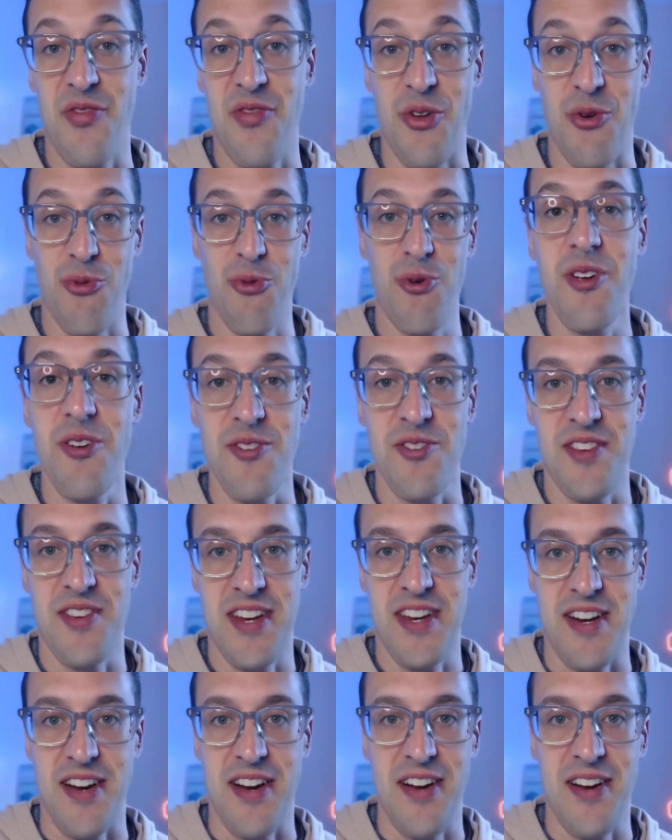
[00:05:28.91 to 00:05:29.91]
the real
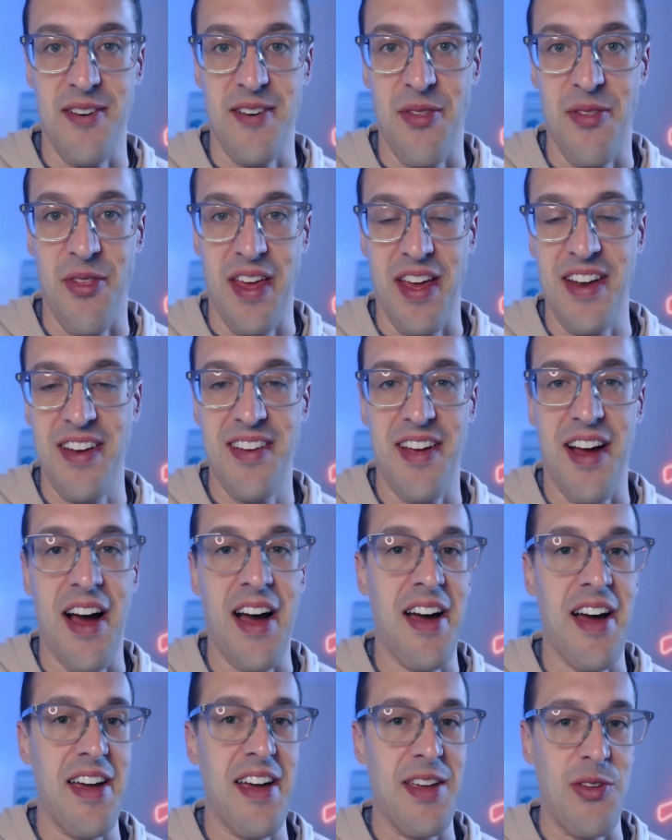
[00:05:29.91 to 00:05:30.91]
zinger that
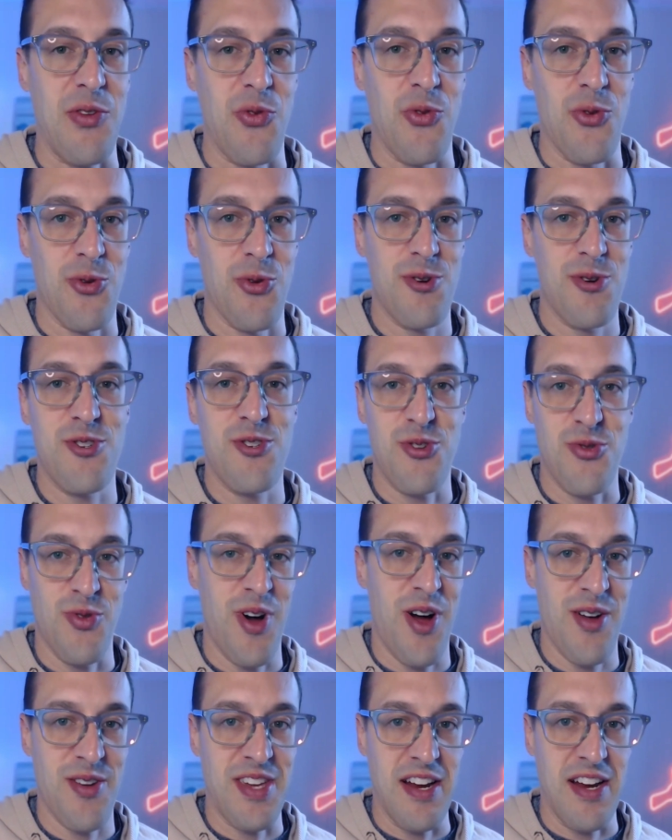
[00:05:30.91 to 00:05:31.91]
I lured
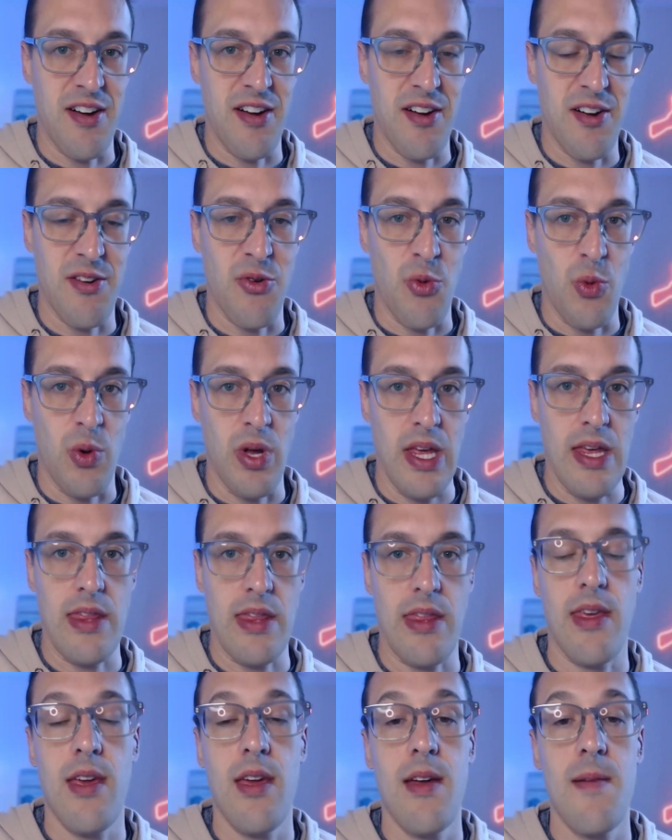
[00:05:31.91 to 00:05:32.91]
you all here
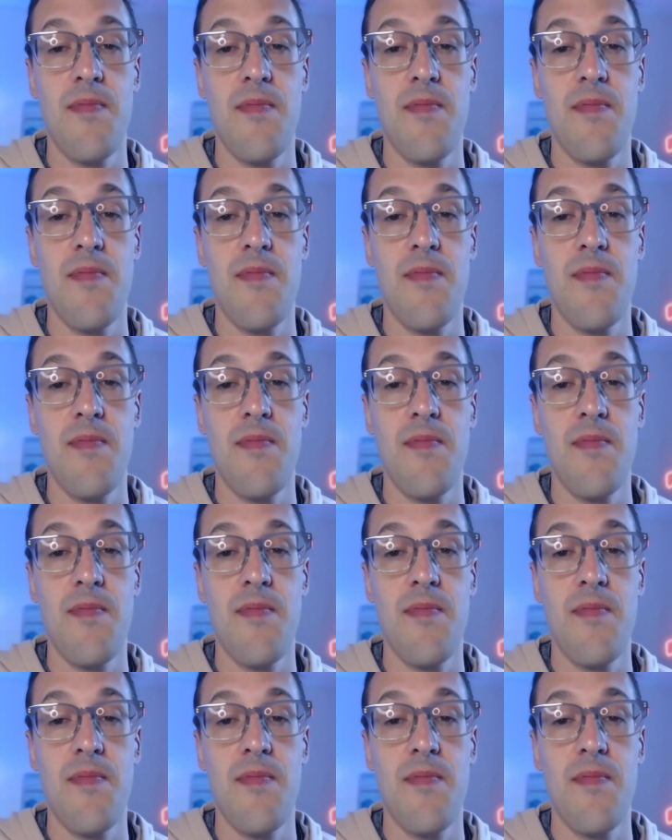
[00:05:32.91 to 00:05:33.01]
with